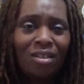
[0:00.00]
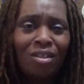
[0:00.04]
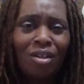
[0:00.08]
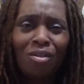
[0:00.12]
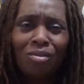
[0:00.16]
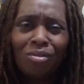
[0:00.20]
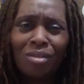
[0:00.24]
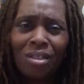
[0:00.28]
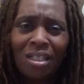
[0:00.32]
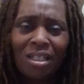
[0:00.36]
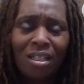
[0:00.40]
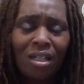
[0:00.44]

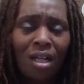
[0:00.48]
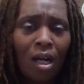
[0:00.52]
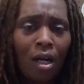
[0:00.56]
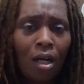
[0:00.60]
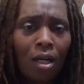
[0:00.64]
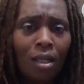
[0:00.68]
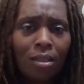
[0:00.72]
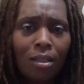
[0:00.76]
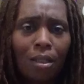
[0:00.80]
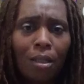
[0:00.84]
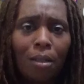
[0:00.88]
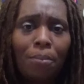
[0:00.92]
Don't get
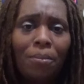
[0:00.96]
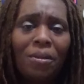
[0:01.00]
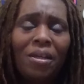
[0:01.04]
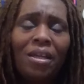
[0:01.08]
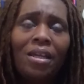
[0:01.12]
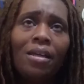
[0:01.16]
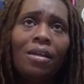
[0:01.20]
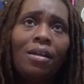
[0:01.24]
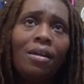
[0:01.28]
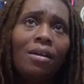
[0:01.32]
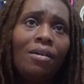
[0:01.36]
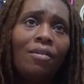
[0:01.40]
caught up
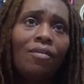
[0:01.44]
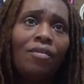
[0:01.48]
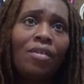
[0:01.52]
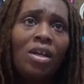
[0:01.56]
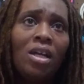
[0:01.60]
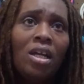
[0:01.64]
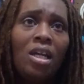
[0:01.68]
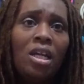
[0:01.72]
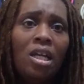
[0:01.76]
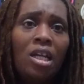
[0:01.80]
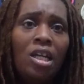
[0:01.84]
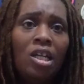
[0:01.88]
if
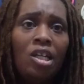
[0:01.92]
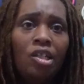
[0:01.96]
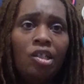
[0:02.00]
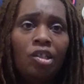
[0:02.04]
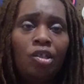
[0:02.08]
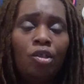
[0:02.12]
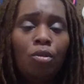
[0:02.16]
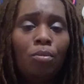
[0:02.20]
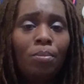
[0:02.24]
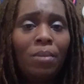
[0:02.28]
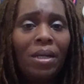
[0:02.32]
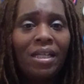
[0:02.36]

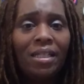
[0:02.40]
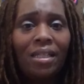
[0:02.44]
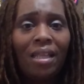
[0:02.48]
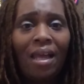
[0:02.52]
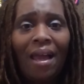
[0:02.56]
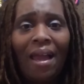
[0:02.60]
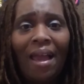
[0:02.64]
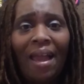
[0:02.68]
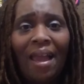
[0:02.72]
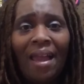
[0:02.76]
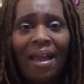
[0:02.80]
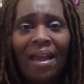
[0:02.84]
you may
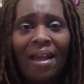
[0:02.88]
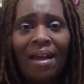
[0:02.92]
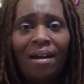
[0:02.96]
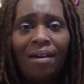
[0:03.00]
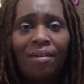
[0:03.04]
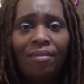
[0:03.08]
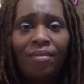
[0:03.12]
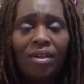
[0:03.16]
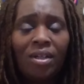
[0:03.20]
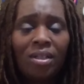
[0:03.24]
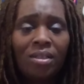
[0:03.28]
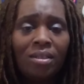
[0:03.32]
not
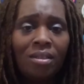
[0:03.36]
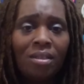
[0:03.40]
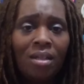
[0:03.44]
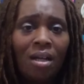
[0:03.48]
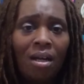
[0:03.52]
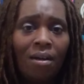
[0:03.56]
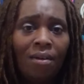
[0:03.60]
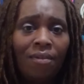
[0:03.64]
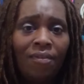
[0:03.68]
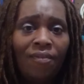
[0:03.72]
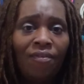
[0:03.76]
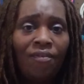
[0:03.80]
have
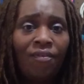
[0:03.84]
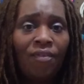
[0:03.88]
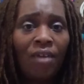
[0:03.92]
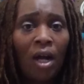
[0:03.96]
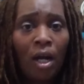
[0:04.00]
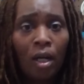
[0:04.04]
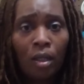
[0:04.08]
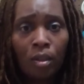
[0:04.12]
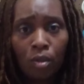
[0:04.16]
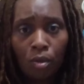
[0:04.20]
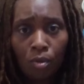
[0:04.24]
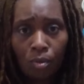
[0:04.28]
enough
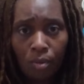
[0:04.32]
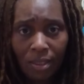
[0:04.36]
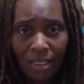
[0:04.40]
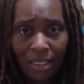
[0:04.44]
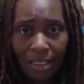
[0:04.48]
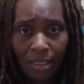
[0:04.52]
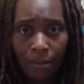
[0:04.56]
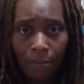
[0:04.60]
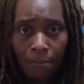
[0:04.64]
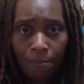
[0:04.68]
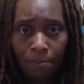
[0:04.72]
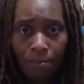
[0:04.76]

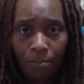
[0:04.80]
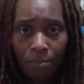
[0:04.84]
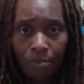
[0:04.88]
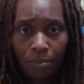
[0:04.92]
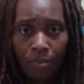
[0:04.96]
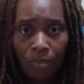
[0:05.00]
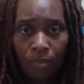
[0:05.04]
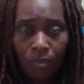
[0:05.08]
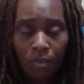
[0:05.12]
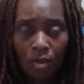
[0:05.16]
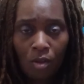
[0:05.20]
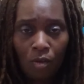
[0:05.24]
following
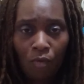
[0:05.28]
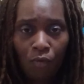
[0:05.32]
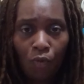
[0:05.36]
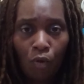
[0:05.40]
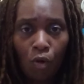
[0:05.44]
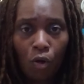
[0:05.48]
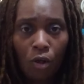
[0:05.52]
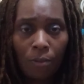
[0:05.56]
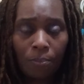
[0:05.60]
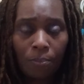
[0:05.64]
for